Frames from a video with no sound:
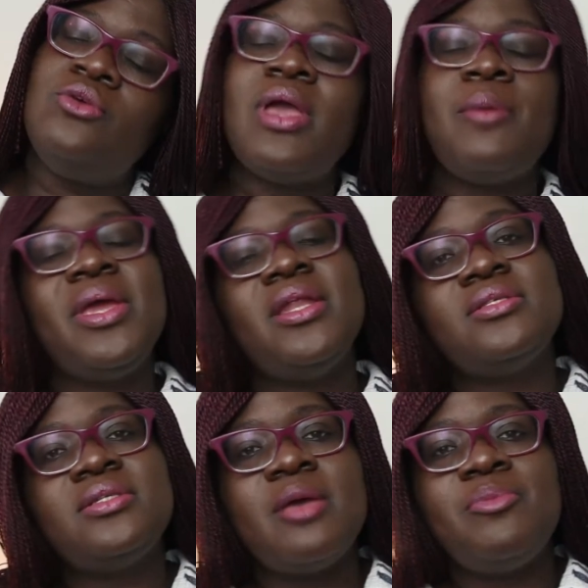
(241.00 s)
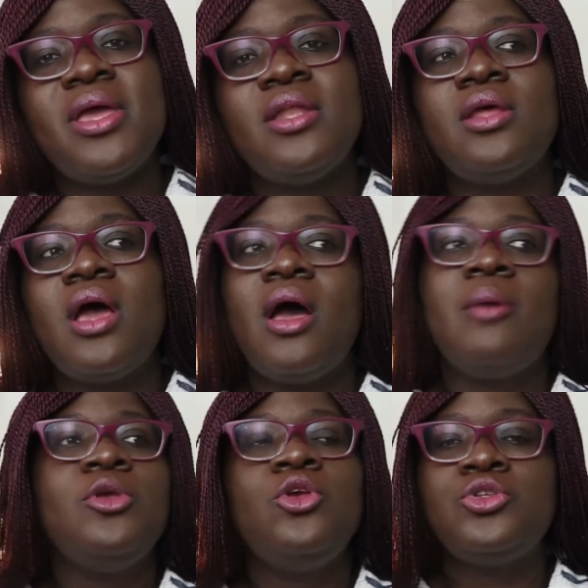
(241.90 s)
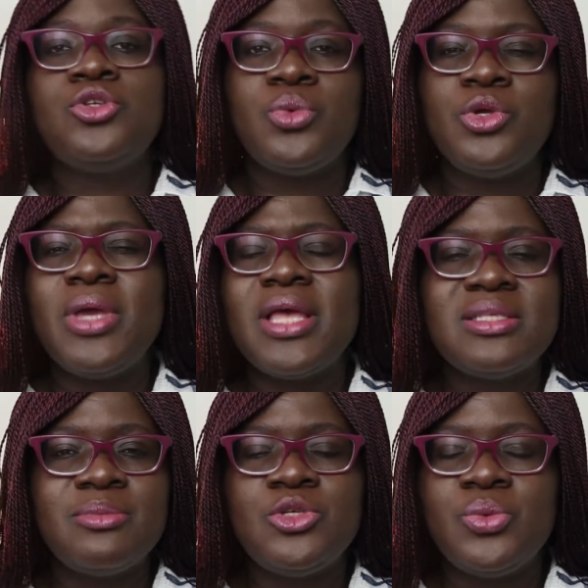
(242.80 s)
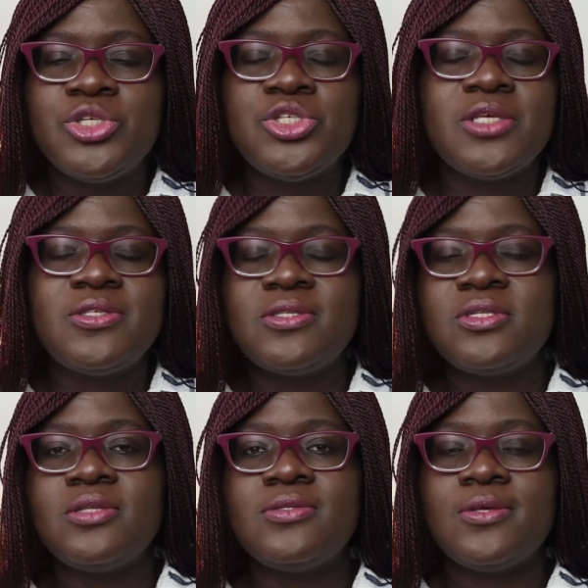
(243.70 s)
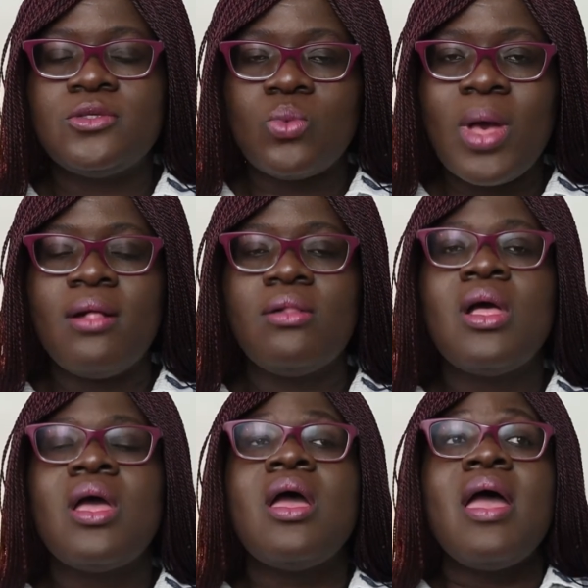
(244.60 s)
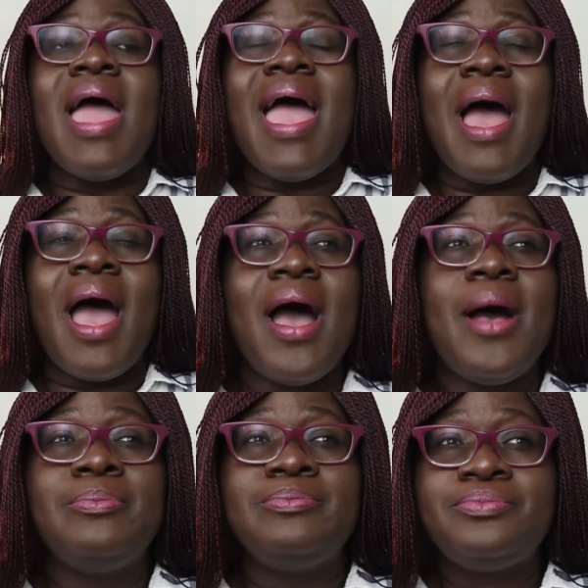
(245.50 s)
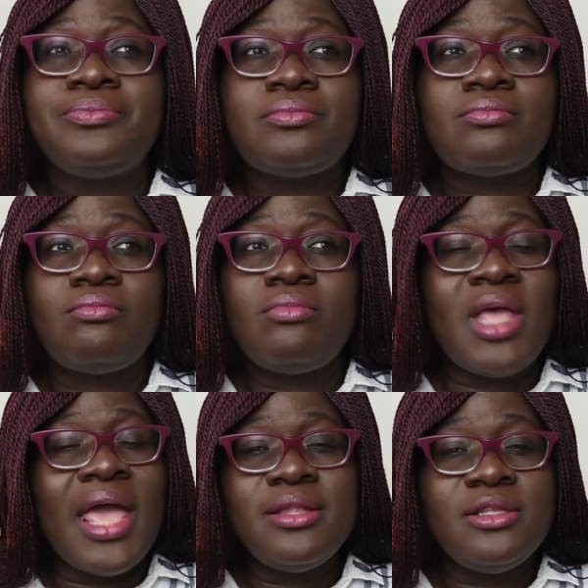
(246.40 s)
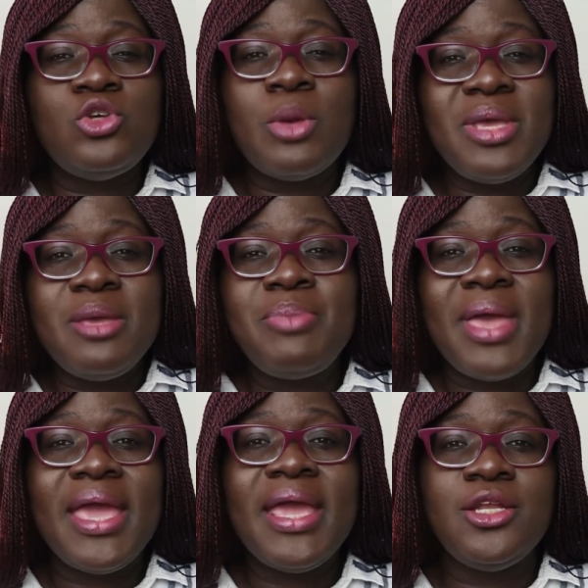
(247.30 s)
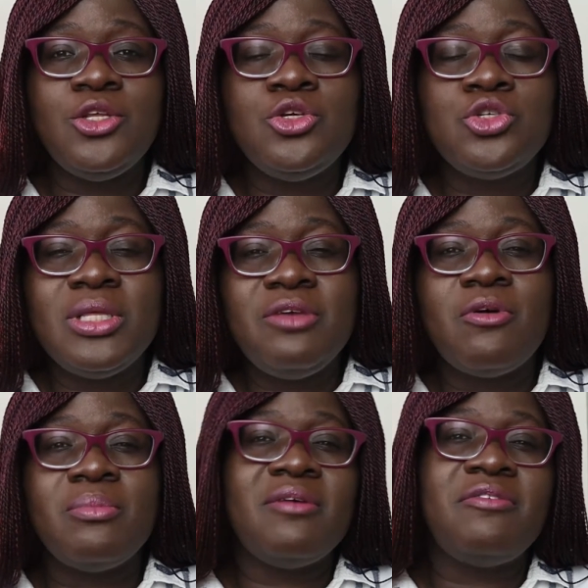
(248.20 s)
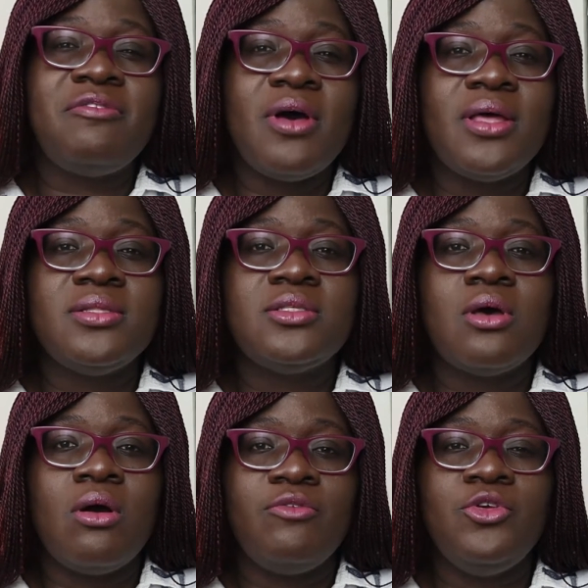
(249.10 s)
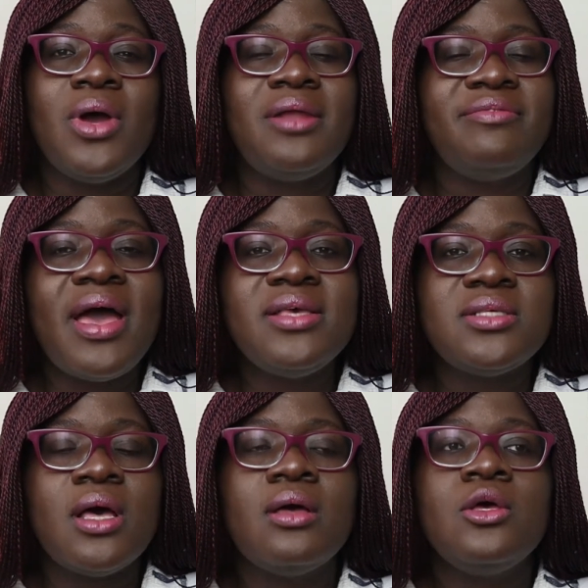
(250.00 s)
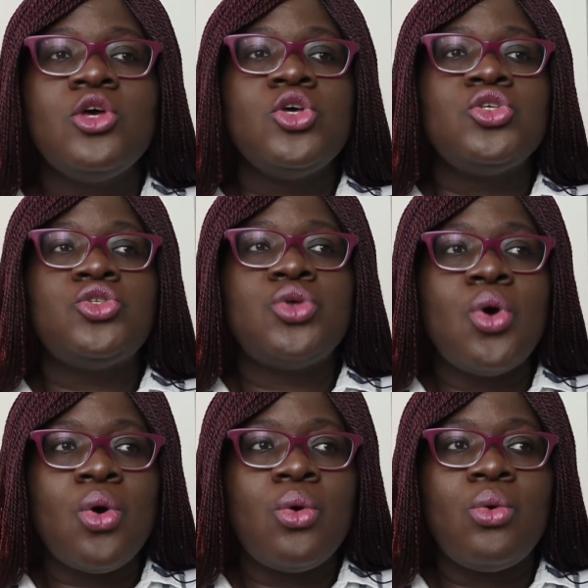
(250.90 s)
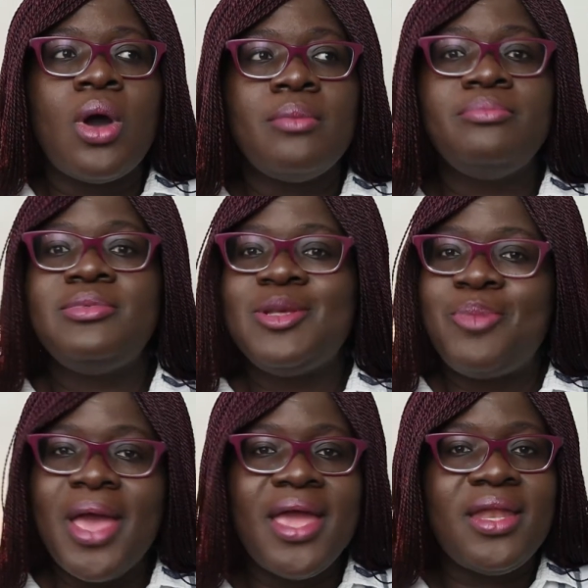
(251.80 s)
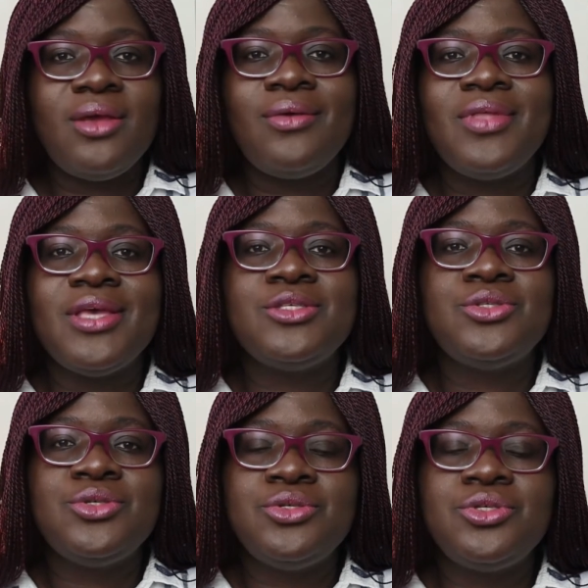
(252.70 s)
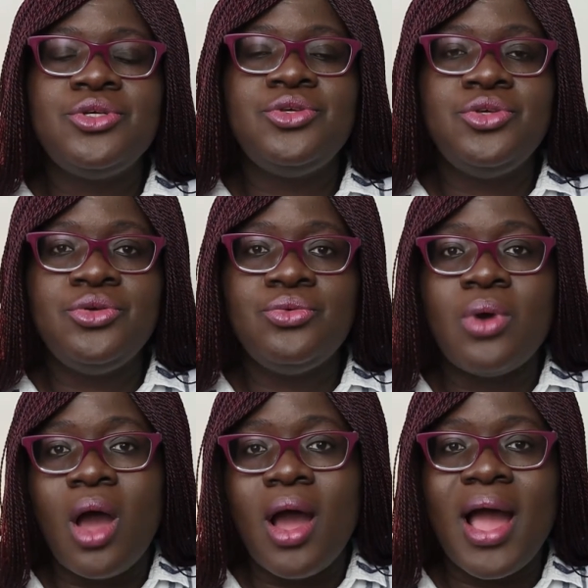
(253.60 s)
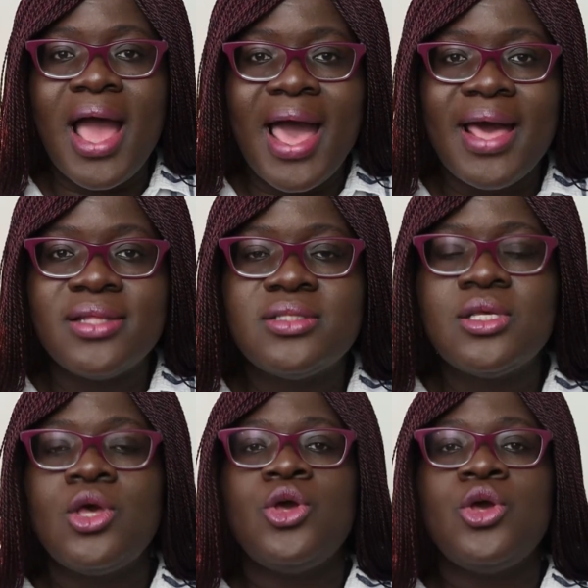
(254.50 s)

you get paid a stipend, um, you, you get some tuition assistance as well. Um, and you're being paid usually from the funds of your advisor. So, depending on the institution you are at,